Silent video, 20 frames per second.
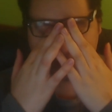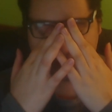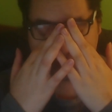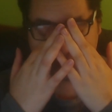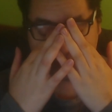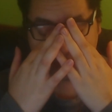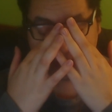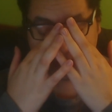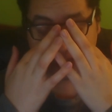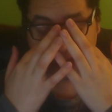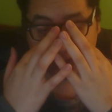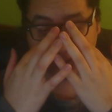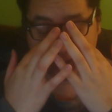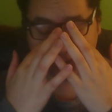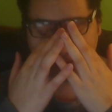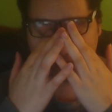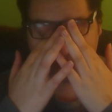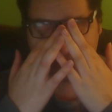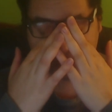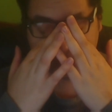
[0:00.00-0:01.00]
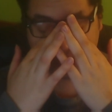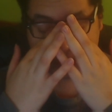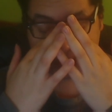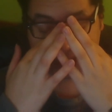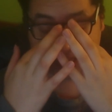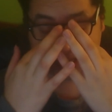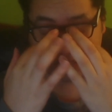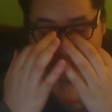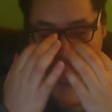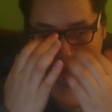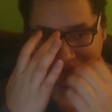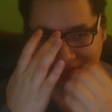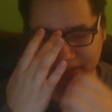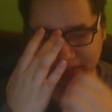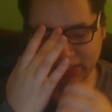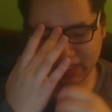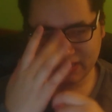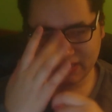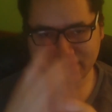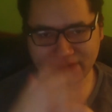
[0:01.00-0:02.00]
I've done it all of last year,
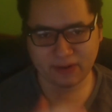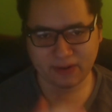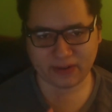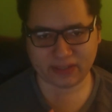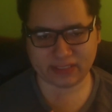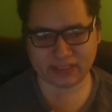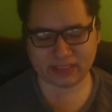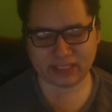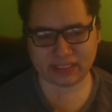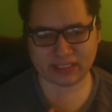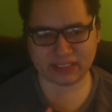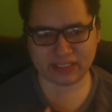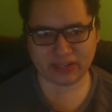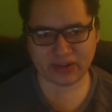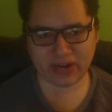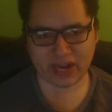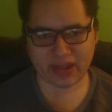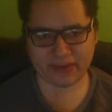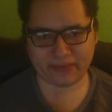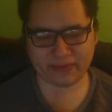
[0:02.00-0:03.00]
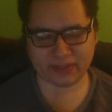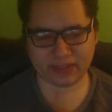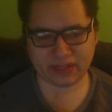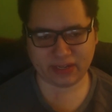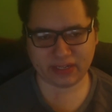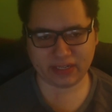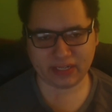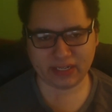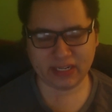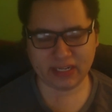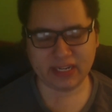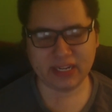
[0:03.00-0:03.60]
but as far as this year, I haven't done it.